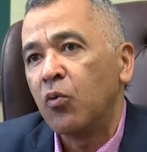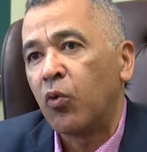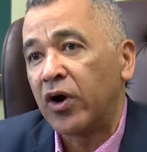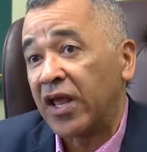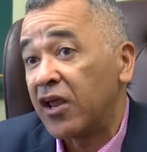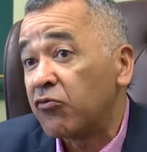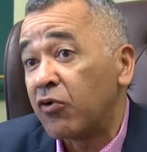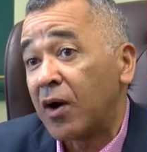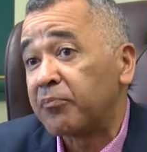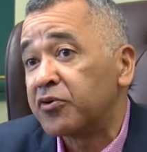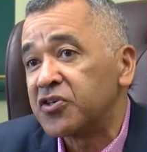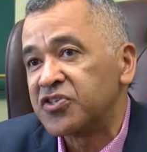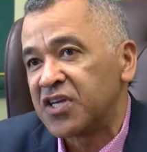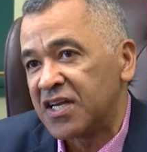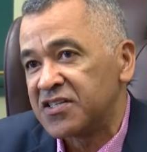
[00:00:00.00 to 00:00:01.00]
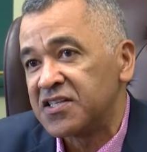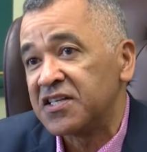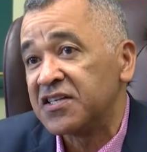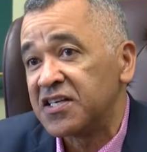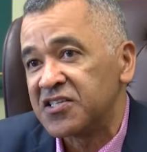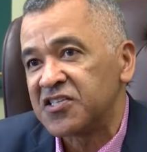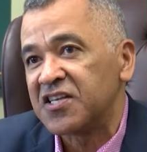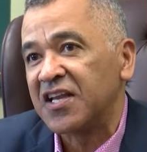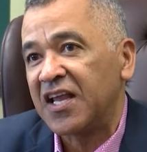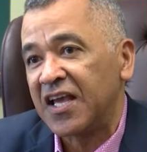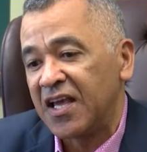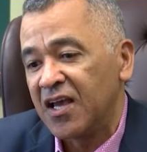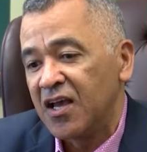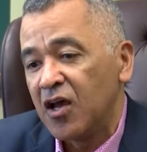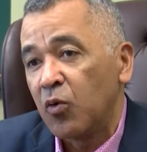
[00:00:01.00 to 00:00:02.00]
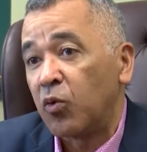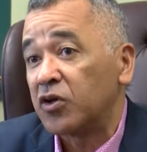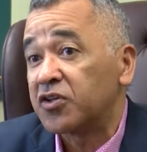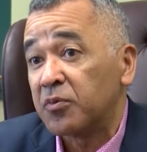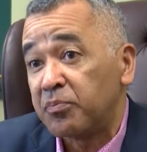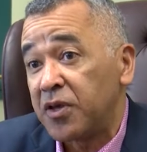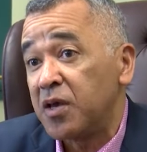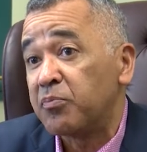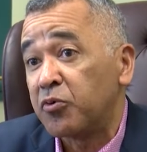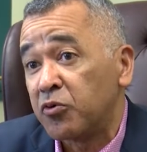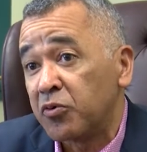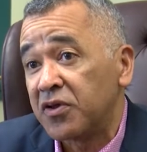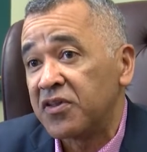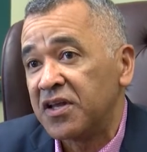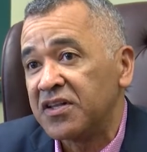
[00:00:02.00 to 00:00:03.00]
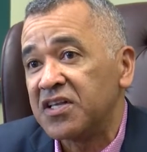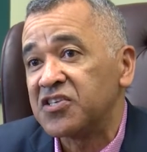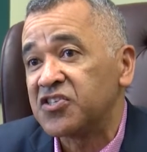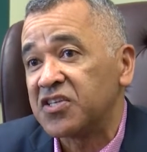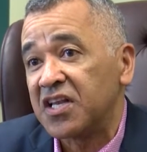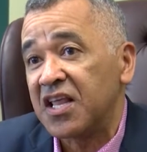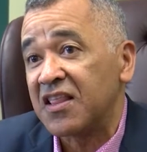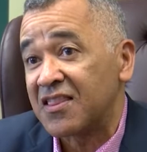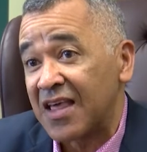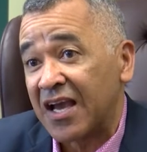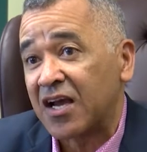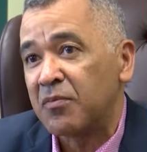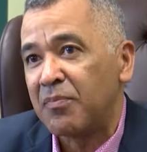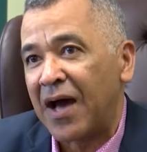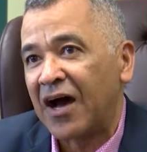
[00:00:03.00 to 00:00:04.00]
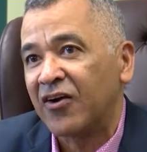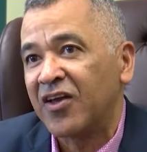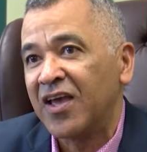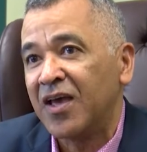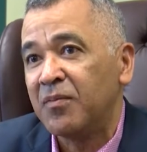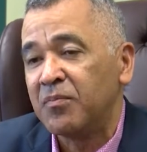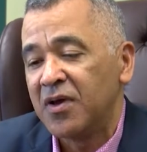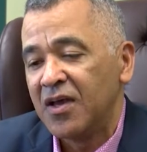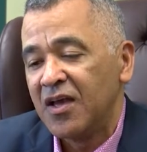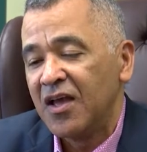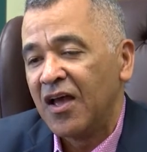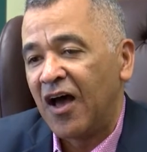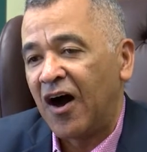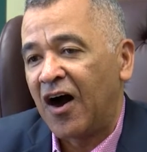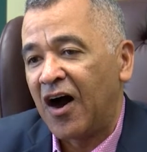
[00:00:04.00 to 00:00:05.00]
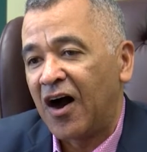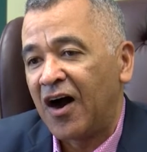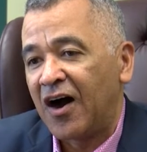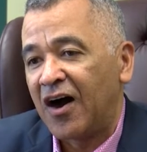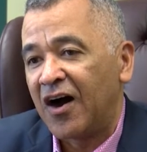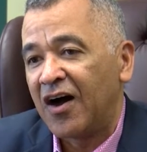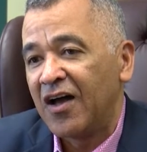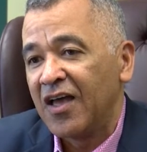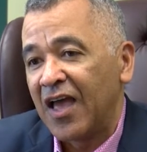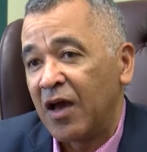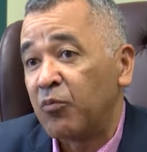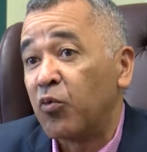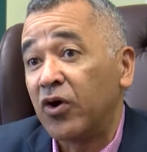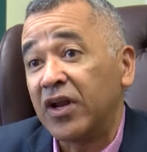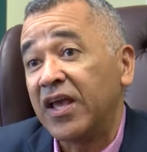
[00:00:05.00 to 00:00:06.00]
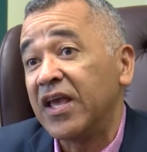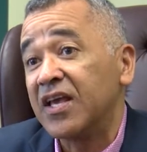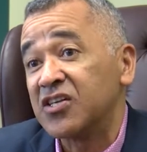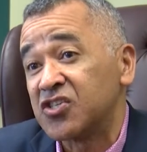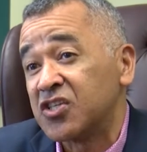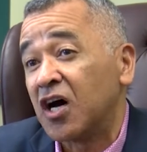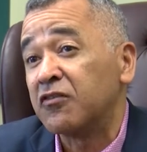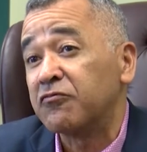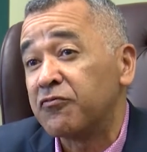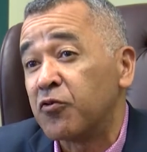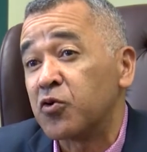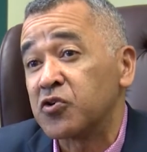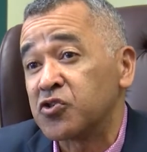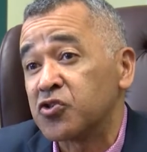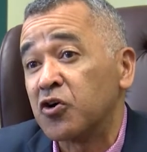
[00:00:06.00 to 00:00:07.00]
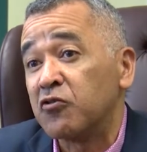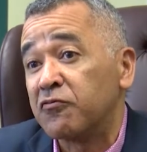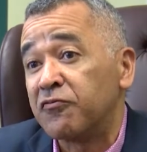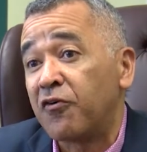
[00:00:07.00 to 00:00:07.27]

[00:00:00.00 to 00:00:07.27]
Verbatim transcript: what he represents in this city, what the people within this city think about him, uh, and what he has done for us so